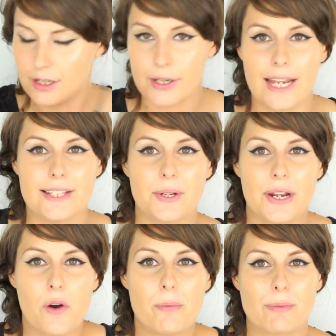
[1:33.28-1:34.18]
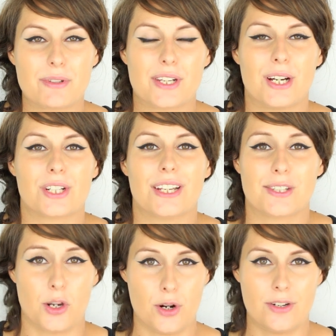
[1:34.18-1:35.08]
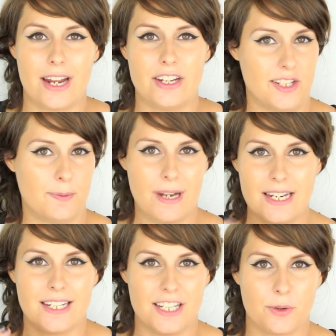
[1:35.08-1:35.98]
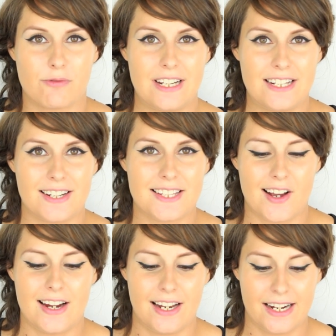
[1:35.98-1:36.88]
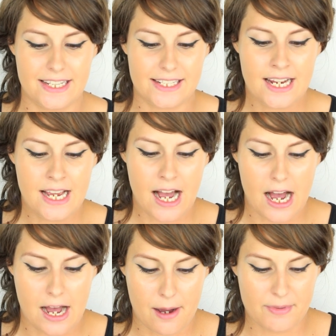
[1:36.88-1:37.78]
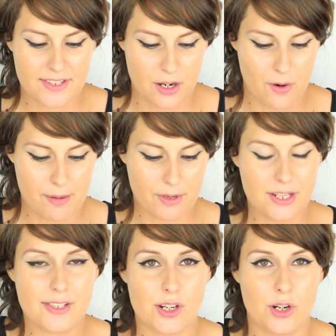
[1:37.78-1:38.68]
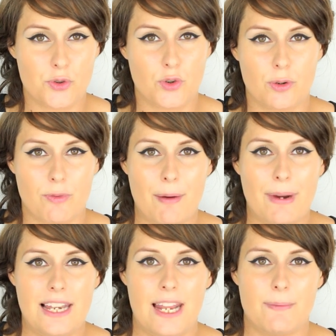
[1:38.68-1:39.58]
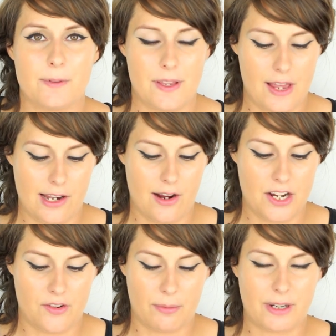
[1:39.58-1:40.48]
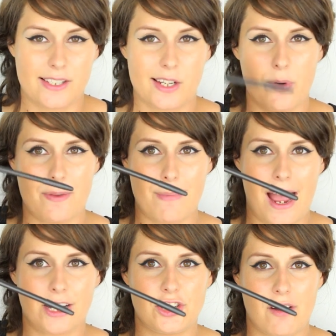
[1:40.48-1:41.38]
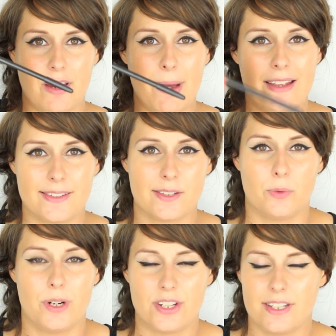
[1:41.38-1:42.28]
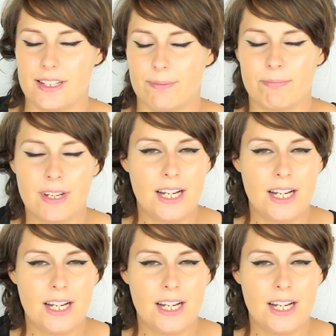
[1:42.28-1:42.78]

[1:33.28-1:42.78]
Okay, so now my moustache has gone and it's just blended into a really nice highlight. So I'm going to start drawing around my lips with a liner, and I'm going to start with MAC Cherry Pencil, which is a